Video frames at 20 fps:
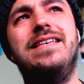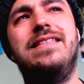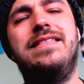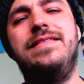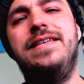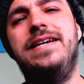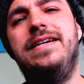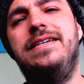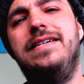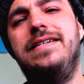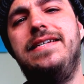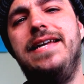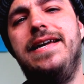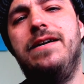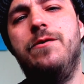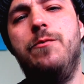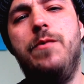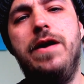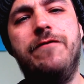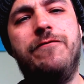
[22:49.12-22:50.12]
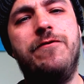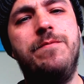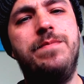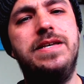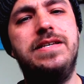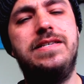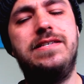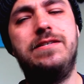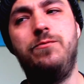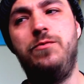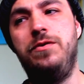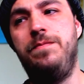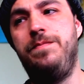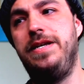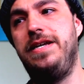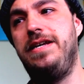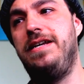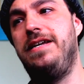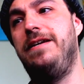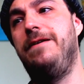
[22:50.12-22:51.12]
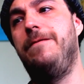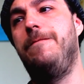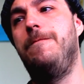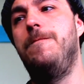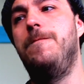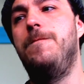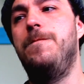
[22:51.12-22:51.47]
the thing to take away from this would be